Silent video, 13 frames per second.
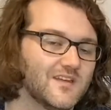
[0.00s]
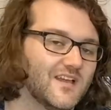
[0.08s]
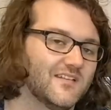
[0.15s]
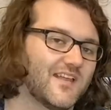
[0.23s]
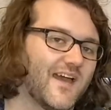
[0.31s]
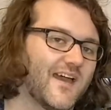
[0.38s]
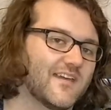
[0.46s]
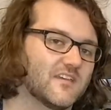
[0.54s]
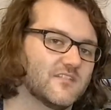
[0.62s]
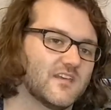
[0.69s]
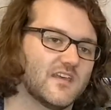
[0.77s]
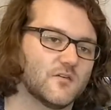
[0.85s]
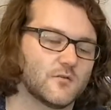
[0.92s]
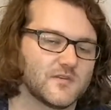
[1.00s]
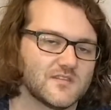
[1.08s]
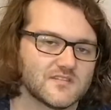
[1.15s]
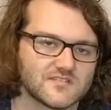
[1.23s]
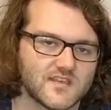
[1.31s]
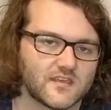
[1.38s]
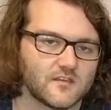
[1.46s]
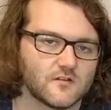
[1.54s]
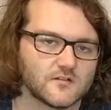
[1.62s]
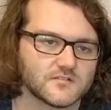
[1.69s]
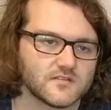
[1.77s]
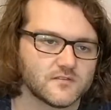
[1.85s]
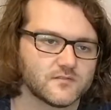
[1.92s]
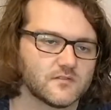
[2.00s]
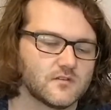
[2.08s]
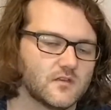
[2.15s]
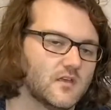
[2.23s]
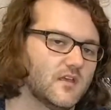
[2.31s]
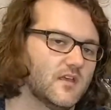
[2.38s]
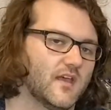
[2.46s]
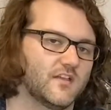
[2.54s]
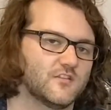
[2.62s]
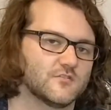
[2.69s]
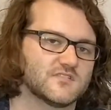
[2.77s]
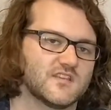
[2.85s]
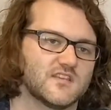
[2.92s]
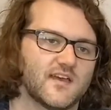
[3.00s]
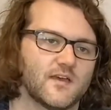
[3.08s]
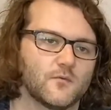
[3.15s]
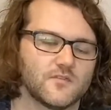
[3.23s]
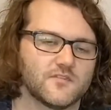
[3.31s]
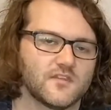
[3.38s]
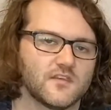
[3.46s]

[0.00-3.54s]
the A and the E will be in the 2nd octave, and you'll see that with the